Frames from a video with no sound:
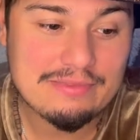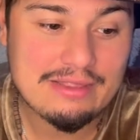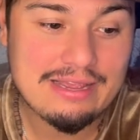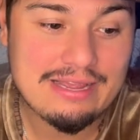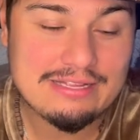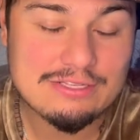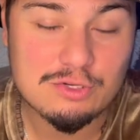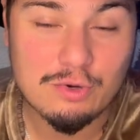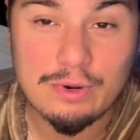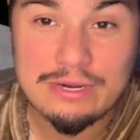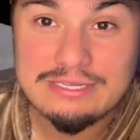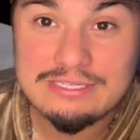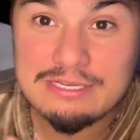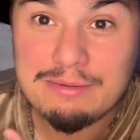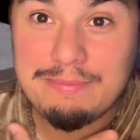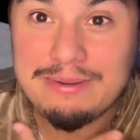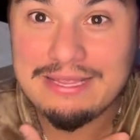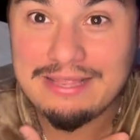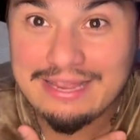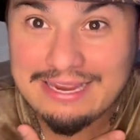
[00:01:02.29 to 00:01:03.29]
It's going to
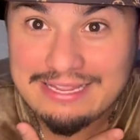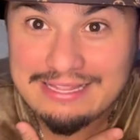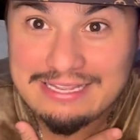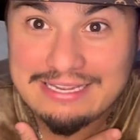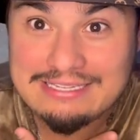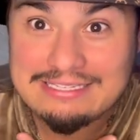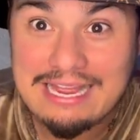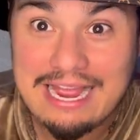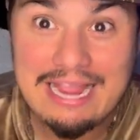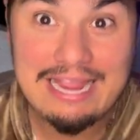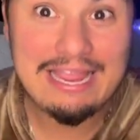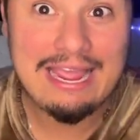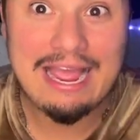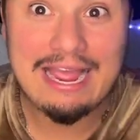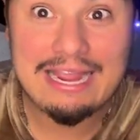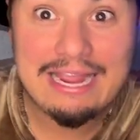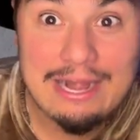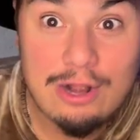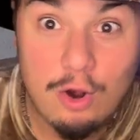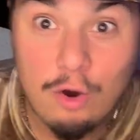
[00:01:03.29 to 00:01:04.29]
be like this. I can't
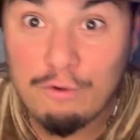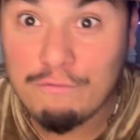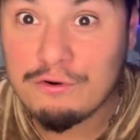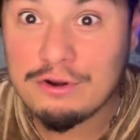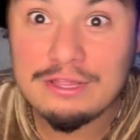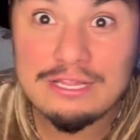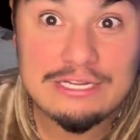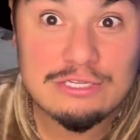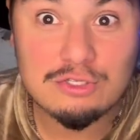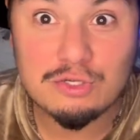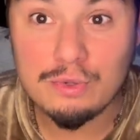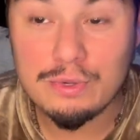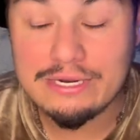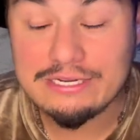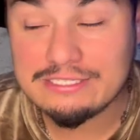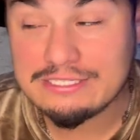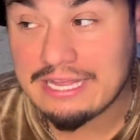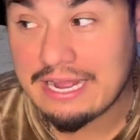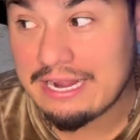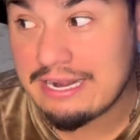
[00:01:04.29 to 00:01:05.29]
get overly too
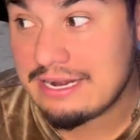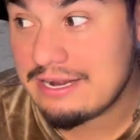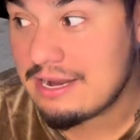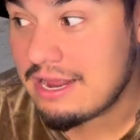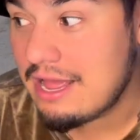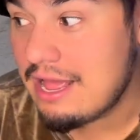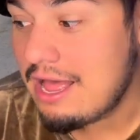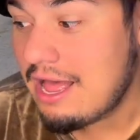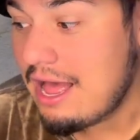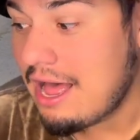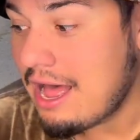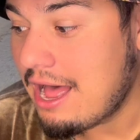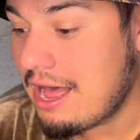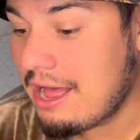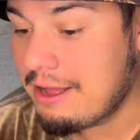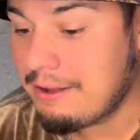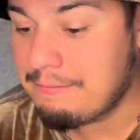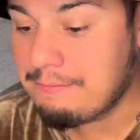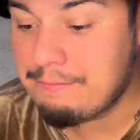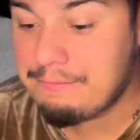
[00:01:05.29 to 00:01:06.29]
excited,
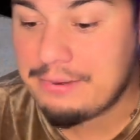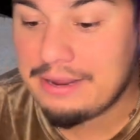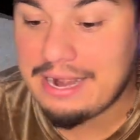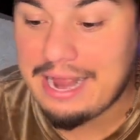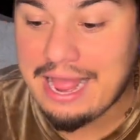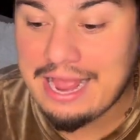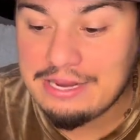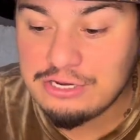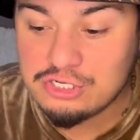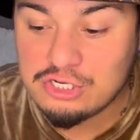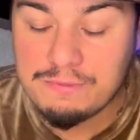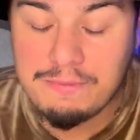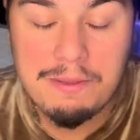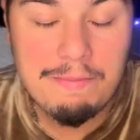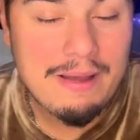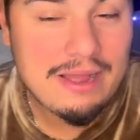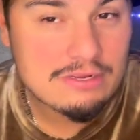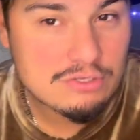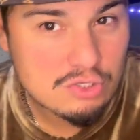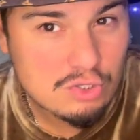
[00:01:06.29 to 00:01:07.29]
but I should be
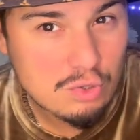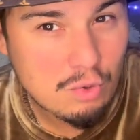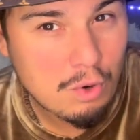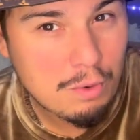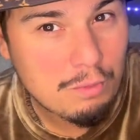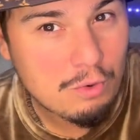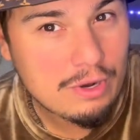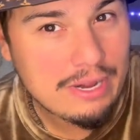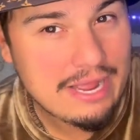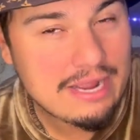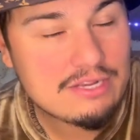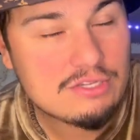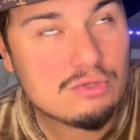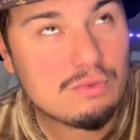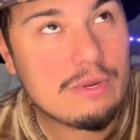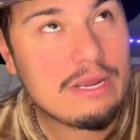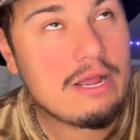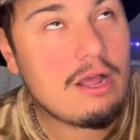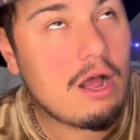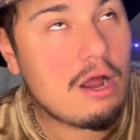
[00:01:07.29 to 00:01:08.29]
back to normal next
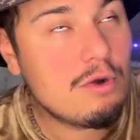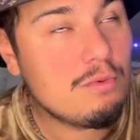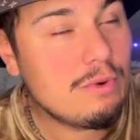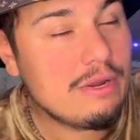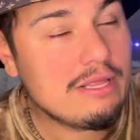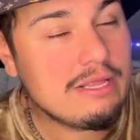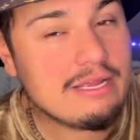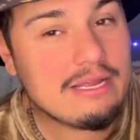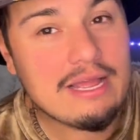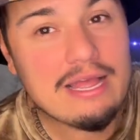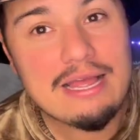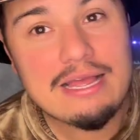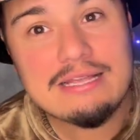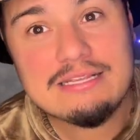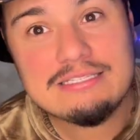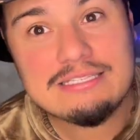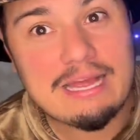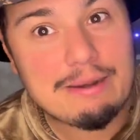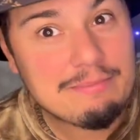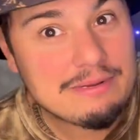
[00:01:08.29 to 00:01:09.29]
week, God willing,
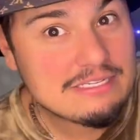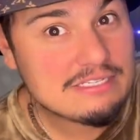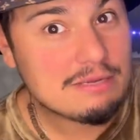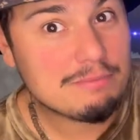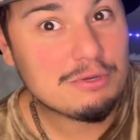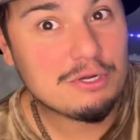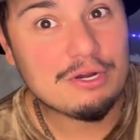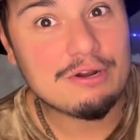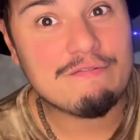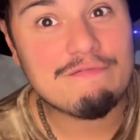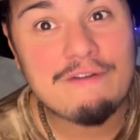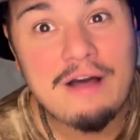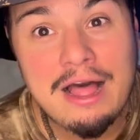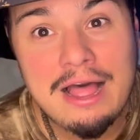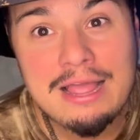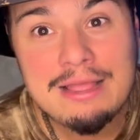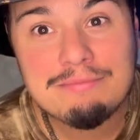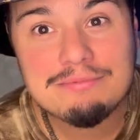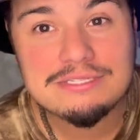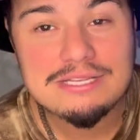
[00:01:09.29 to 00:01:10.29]
sending some good
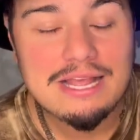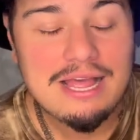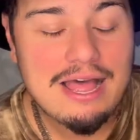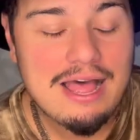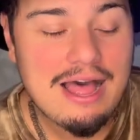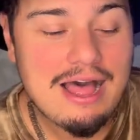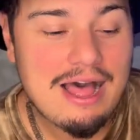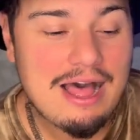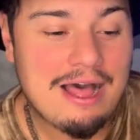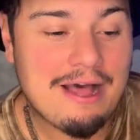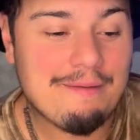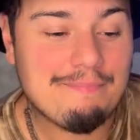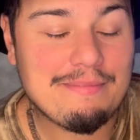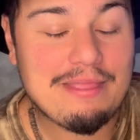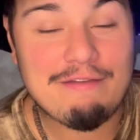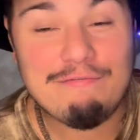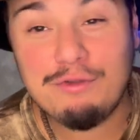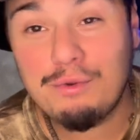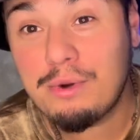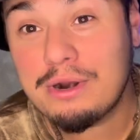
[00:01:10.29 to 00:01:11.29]
vibes.
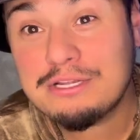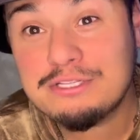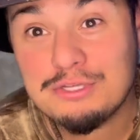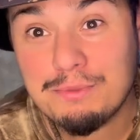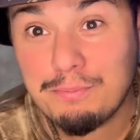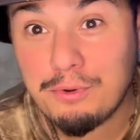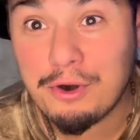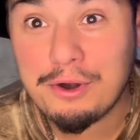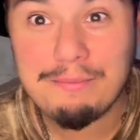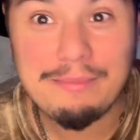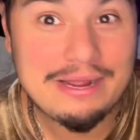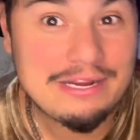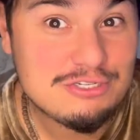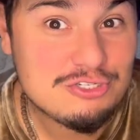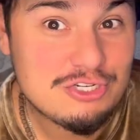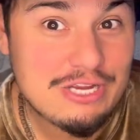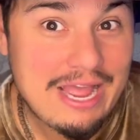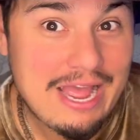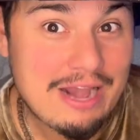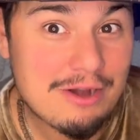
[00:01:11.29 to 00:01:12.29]
If you want to support my
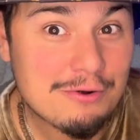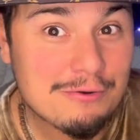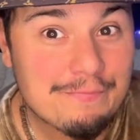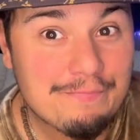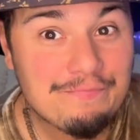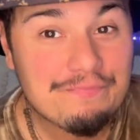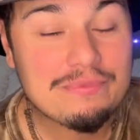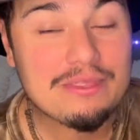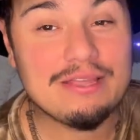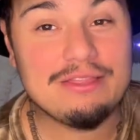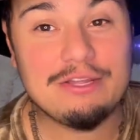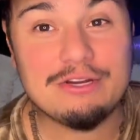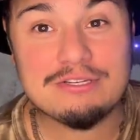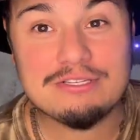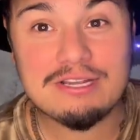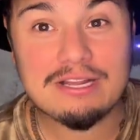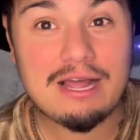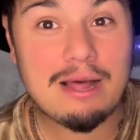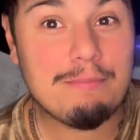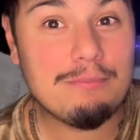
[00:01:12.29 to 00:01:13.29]
channel, there's a
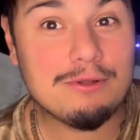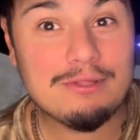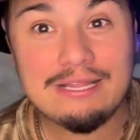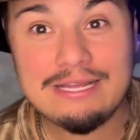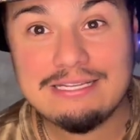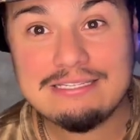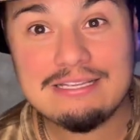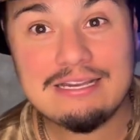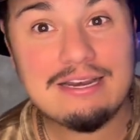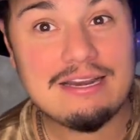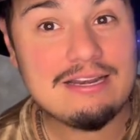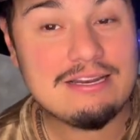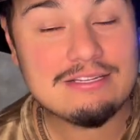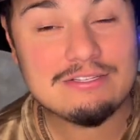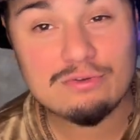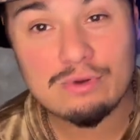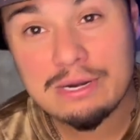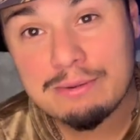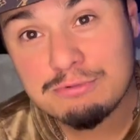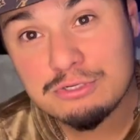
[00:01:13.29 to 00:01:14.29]
couple links in the
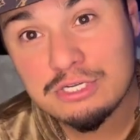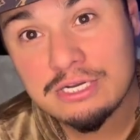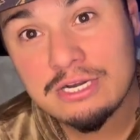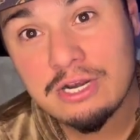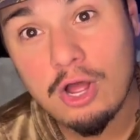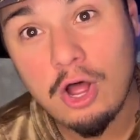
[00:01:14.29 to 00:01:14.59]
description.